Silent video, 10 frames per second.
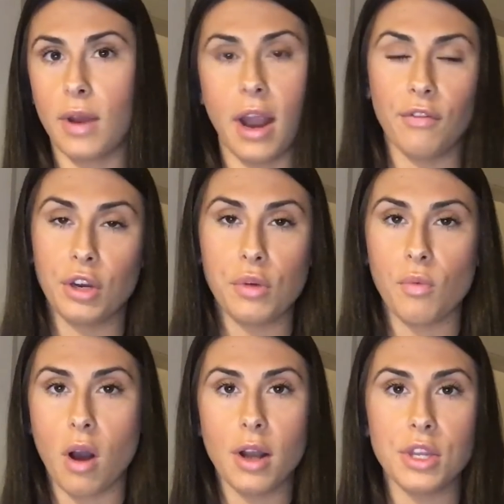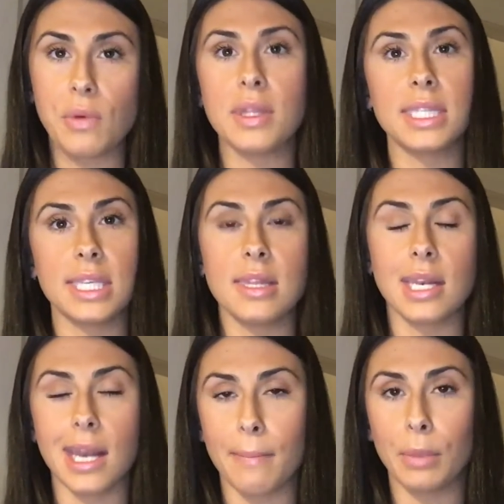whenever you want. You can see the
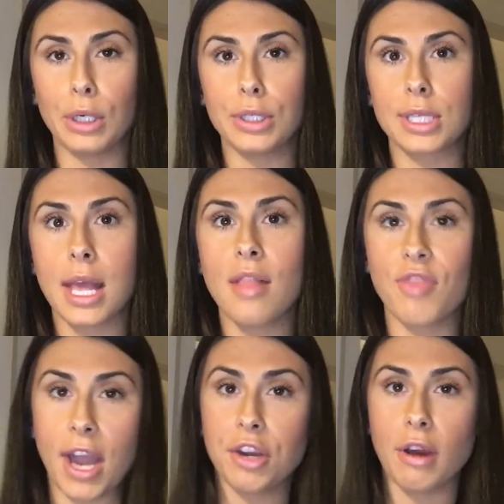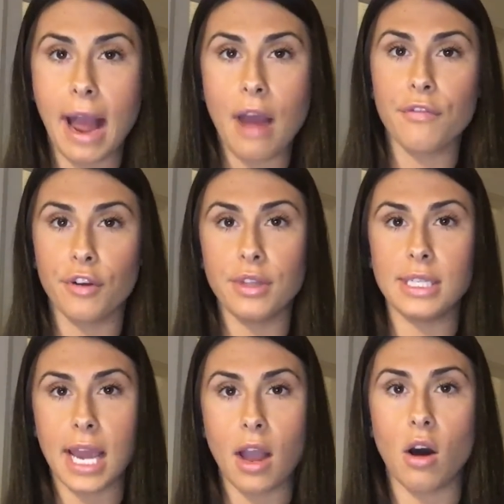numbers that you're at for the
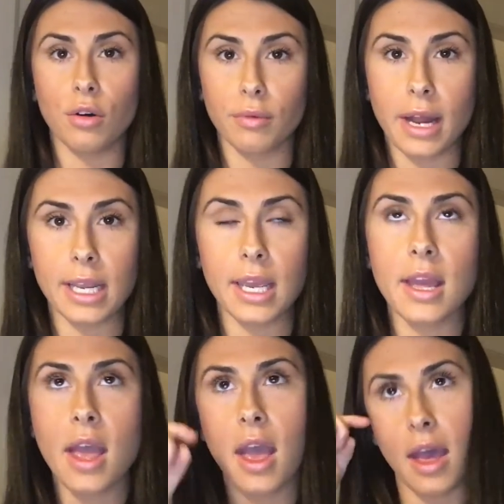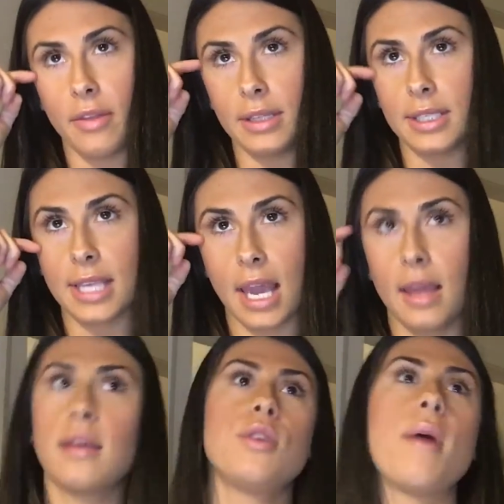day already. And then
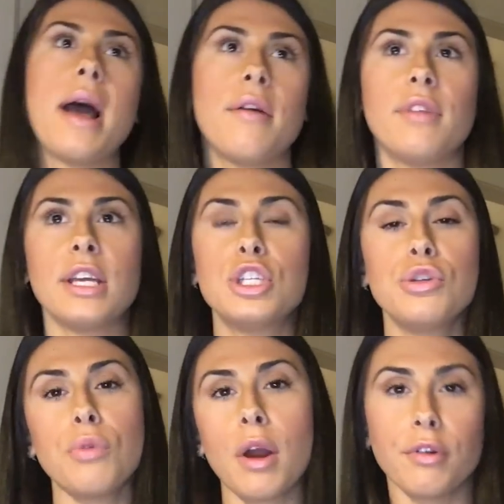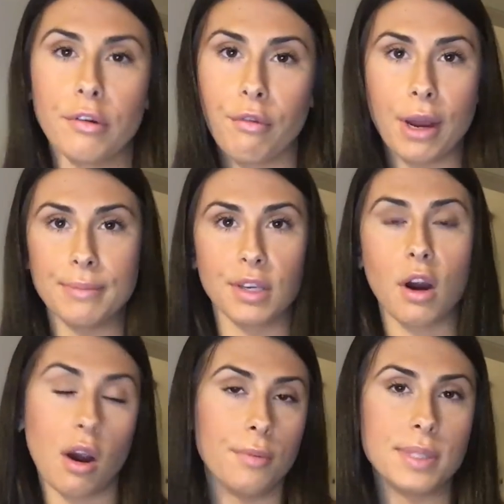say you have like 200 grams of
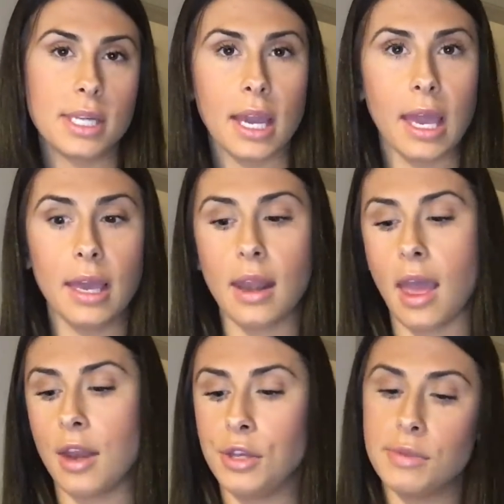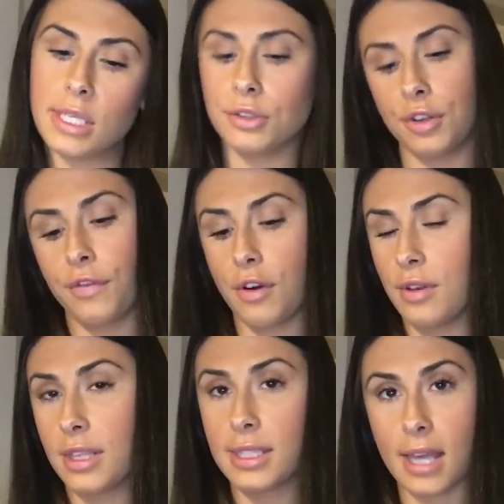carbs to hit, and you tilt your phone to
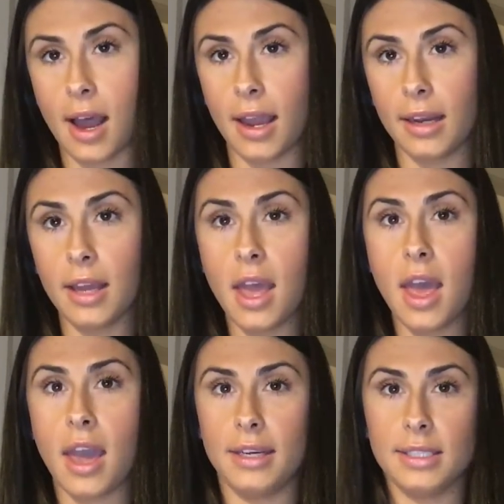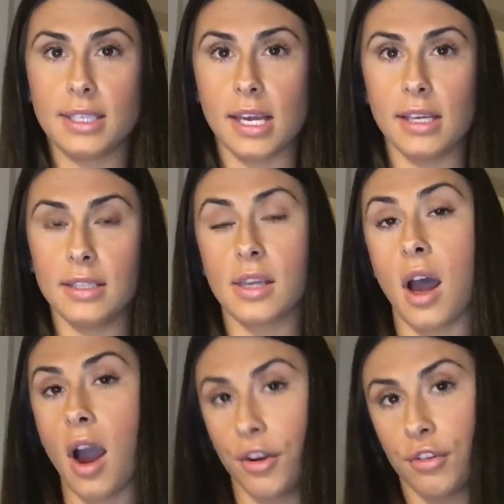the side and it says
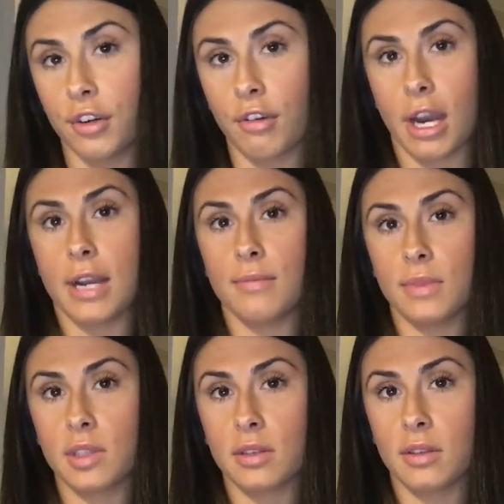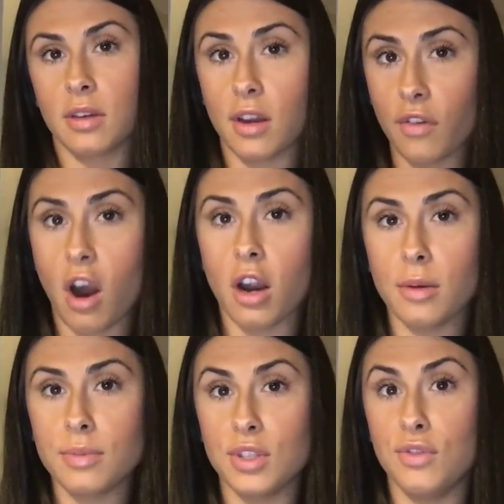100 grams of
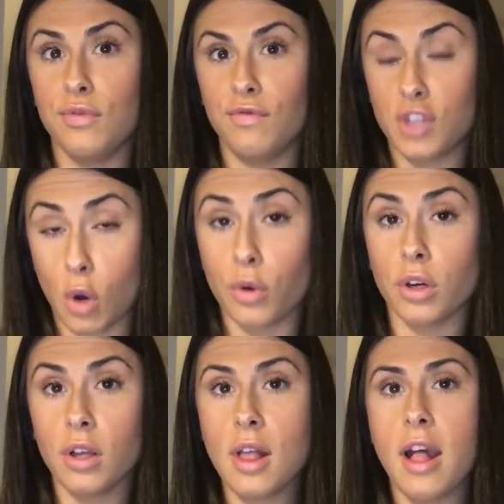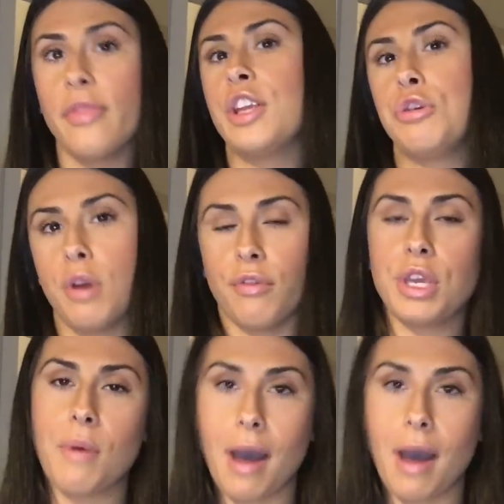carbs total, then you know that you